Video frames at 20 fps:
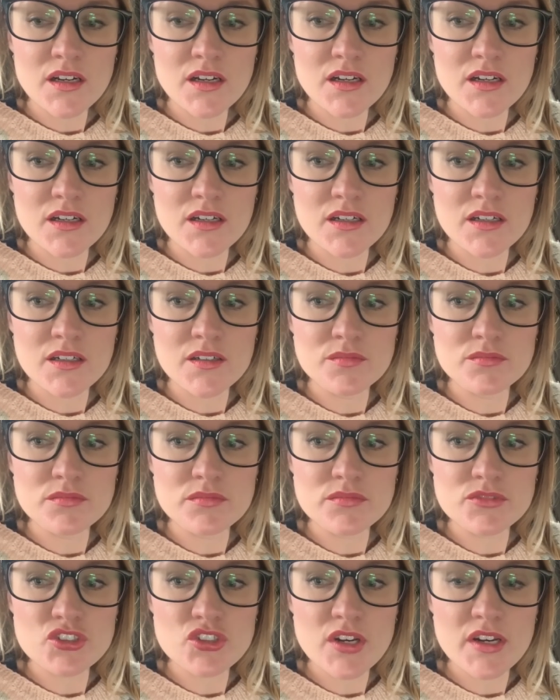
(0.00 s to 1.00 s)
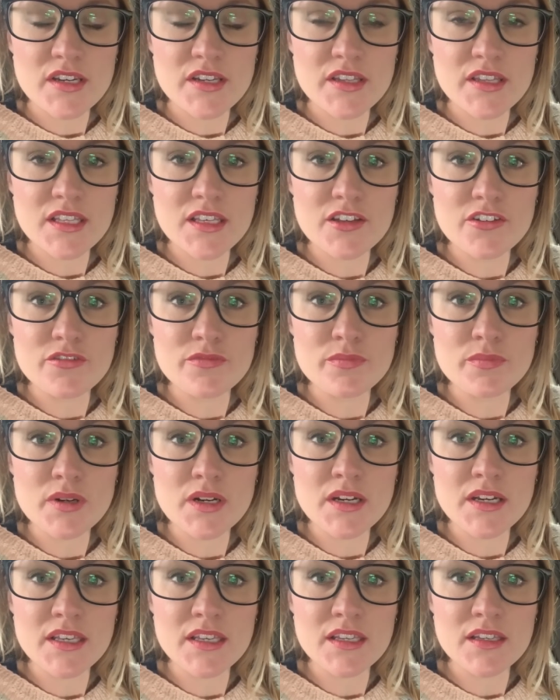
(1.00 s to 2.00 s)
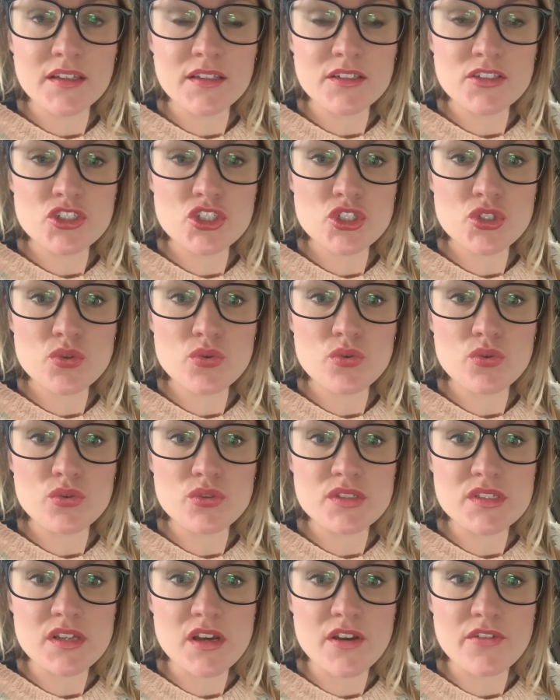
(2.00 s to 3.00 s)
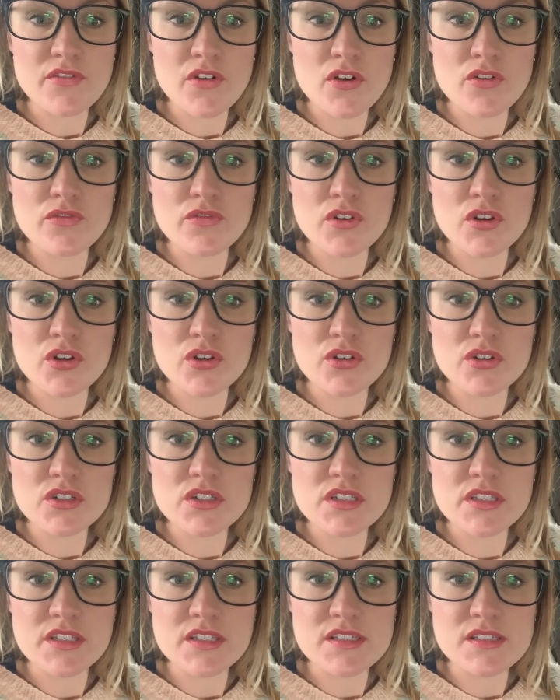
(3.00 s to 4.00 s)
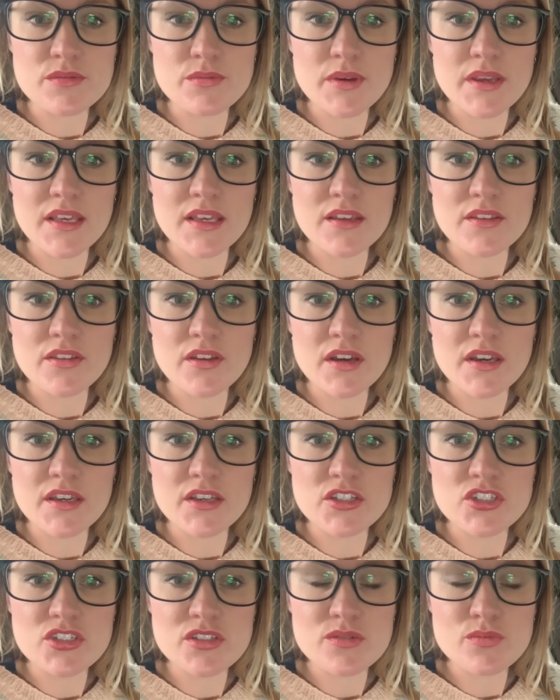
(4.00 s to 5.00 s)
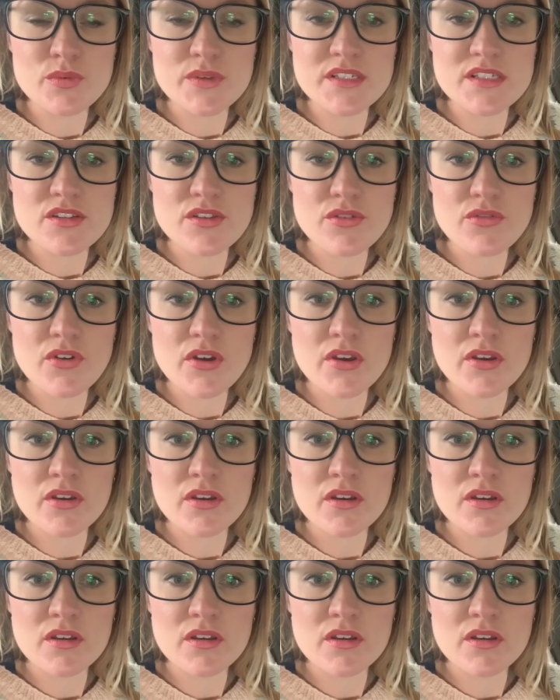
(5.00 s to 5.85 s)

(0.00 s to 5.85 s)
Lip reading: I'm trying to think of my chores that I've overlooked this week that I could just whiz through.